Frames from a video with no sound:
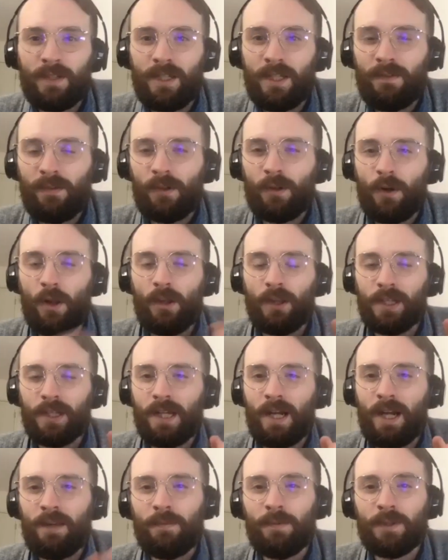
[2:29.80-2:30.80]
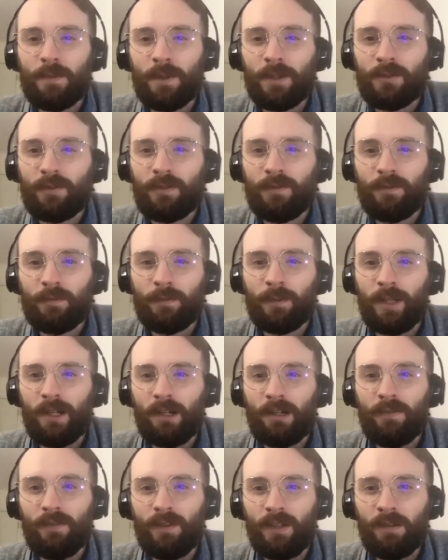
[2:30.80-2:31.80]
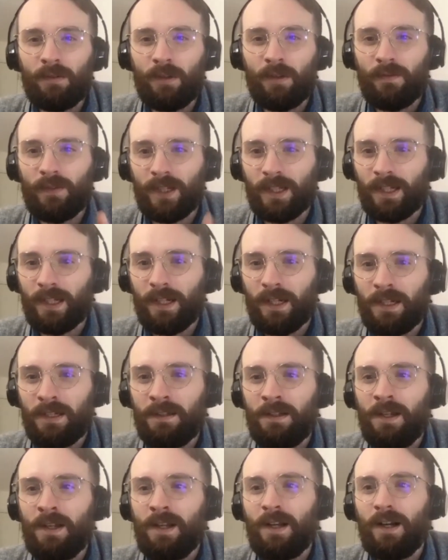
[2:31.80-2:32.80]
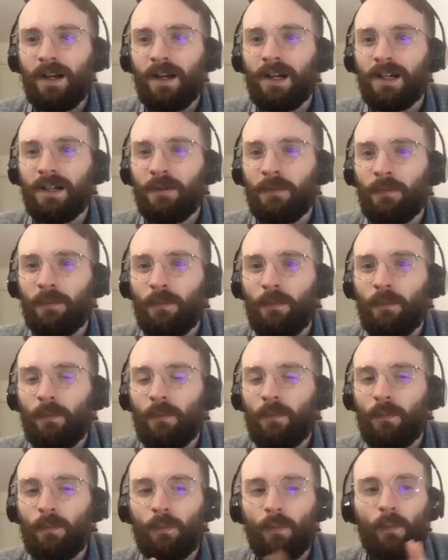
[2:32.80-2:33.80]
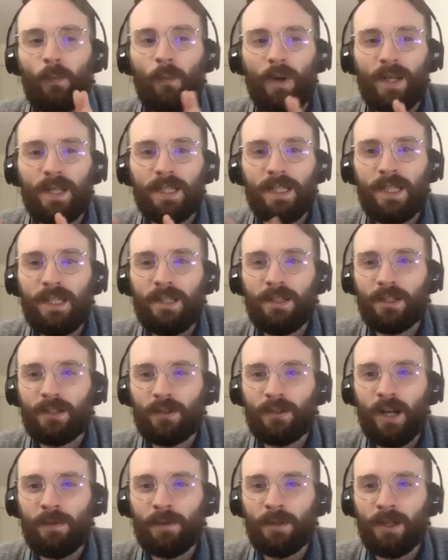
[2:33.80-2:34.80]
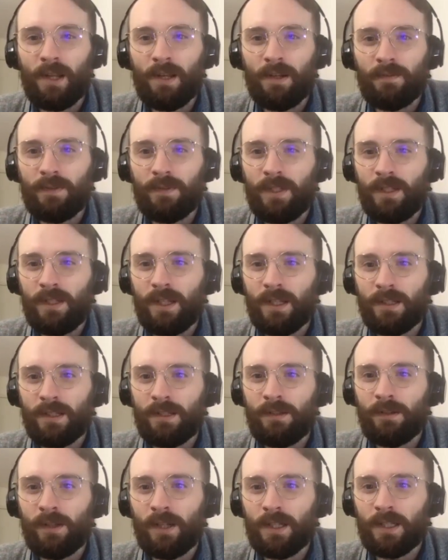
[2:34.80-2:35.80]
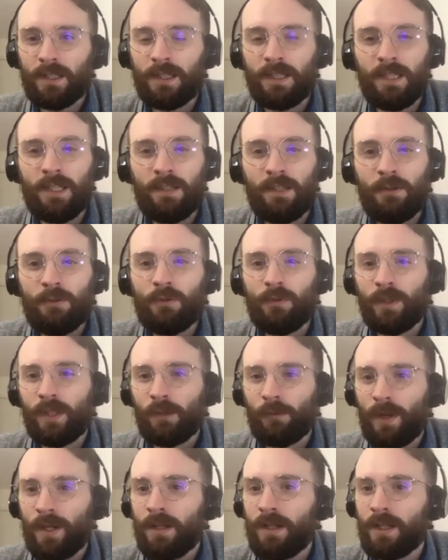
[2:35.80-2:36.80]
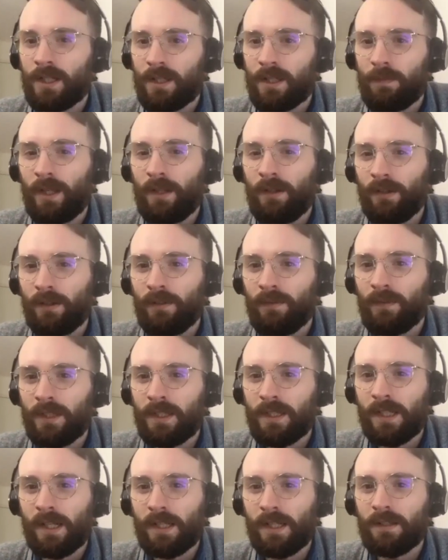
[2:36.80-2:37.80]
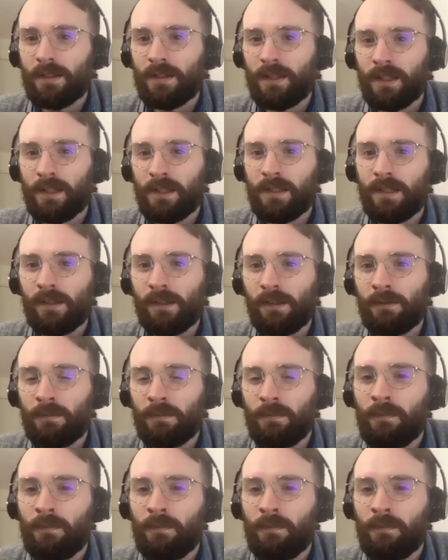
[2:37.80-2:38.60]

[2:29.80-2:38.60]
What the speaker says: you've heard all this hype, especially from Gary Vee, love that guy. What has he described an NFT as to you guys? Because he's usually a great explainer of these kinds of things, you know?